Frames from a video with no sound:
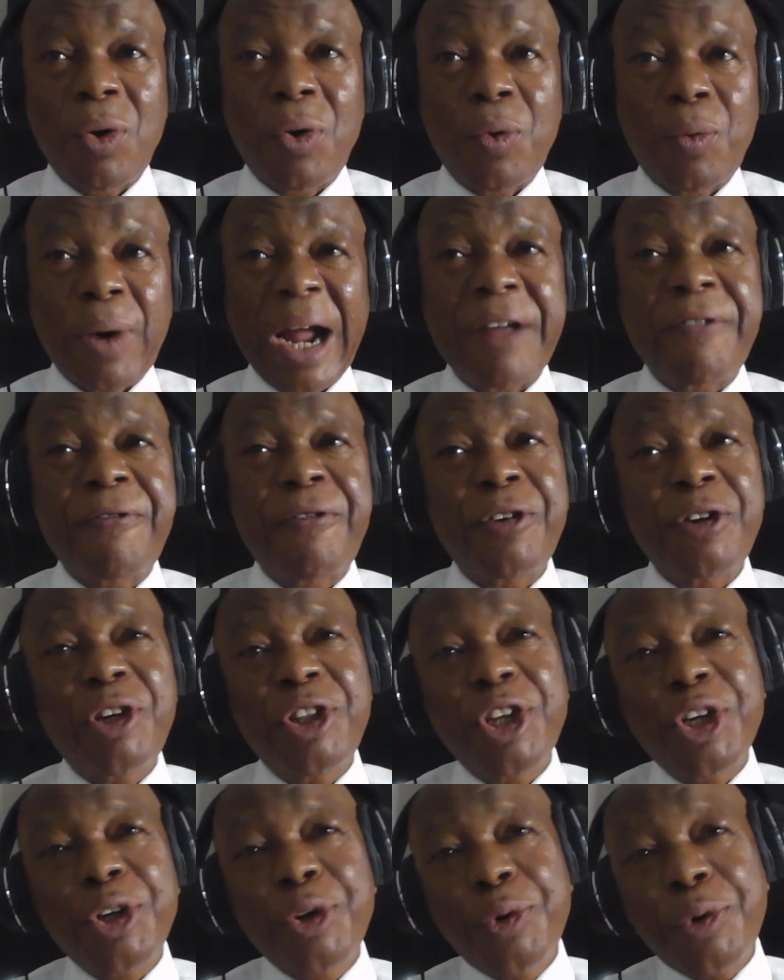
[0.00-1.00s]
Why follow
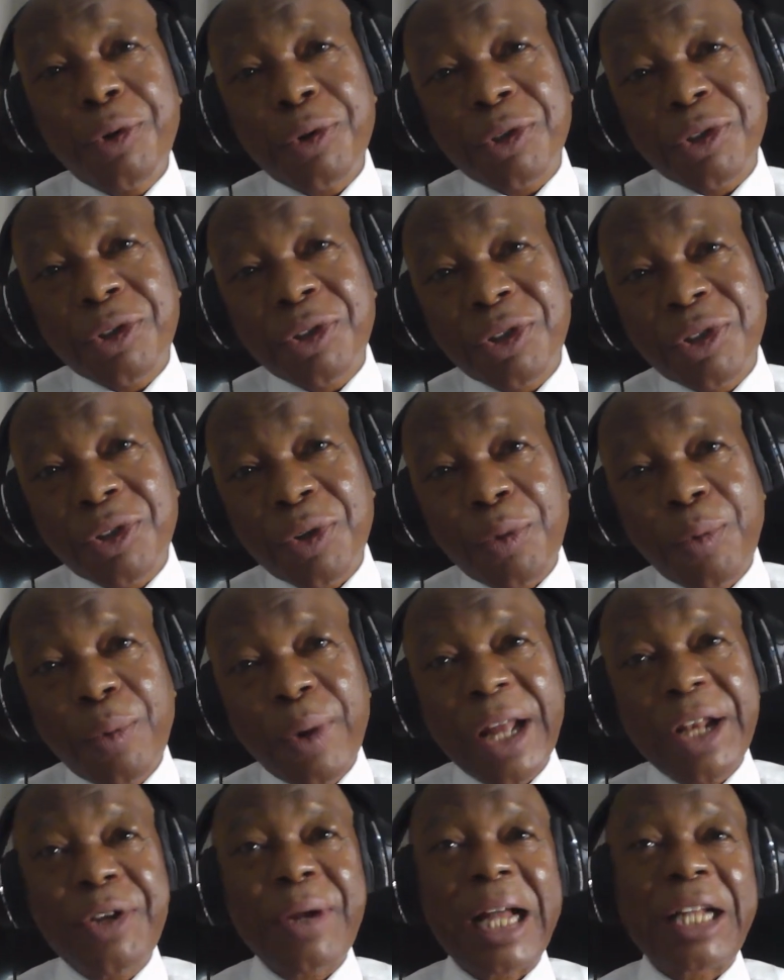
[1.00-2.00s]
the gurus
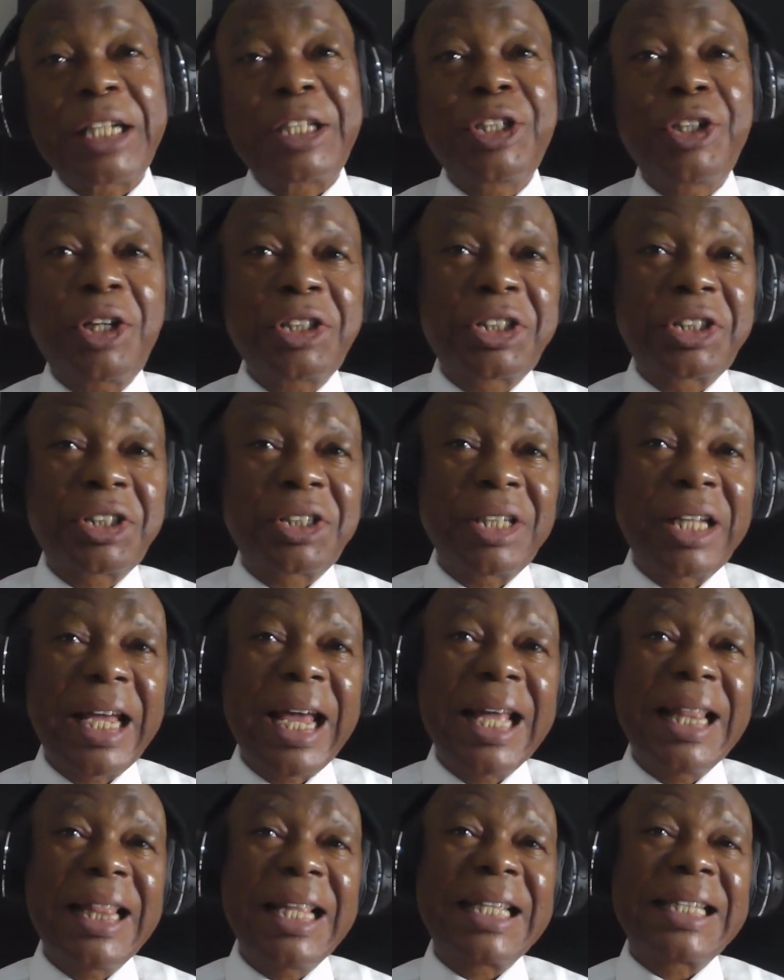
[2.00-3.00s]
when you are not
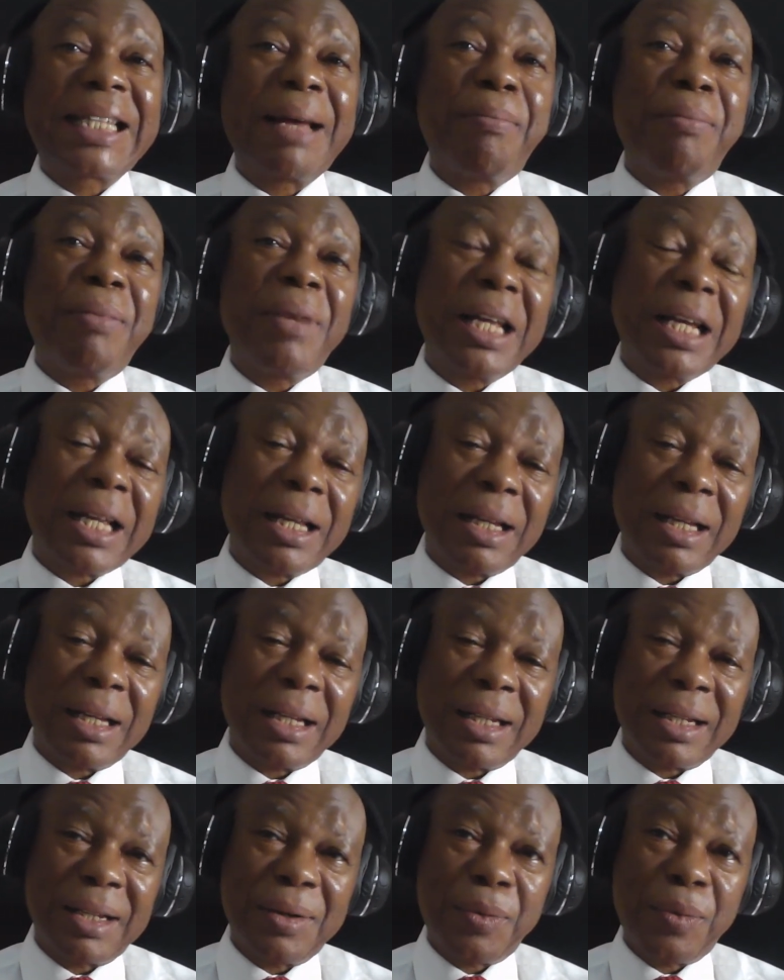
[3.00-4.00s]
in the same league
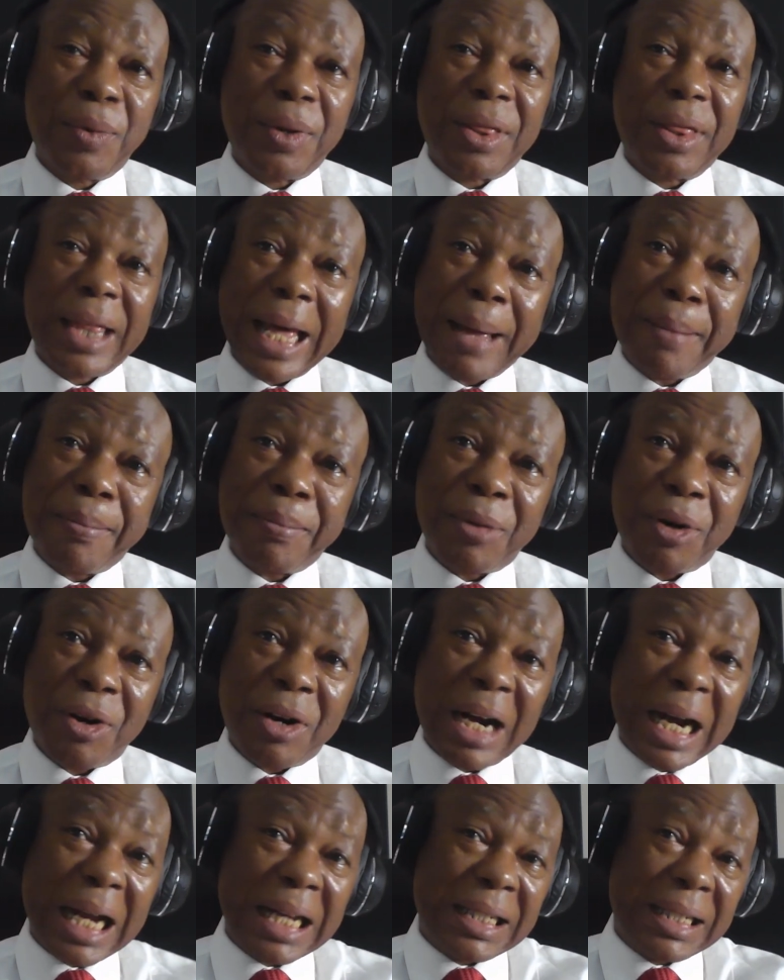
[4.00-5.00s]
with them
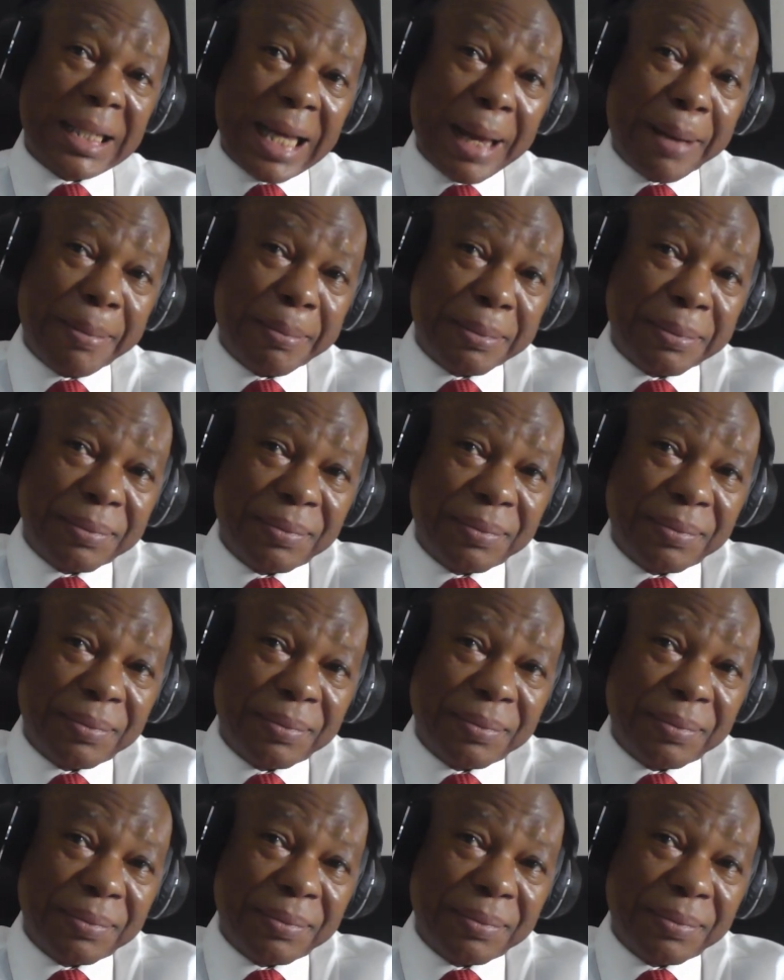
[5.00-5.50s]
or as them?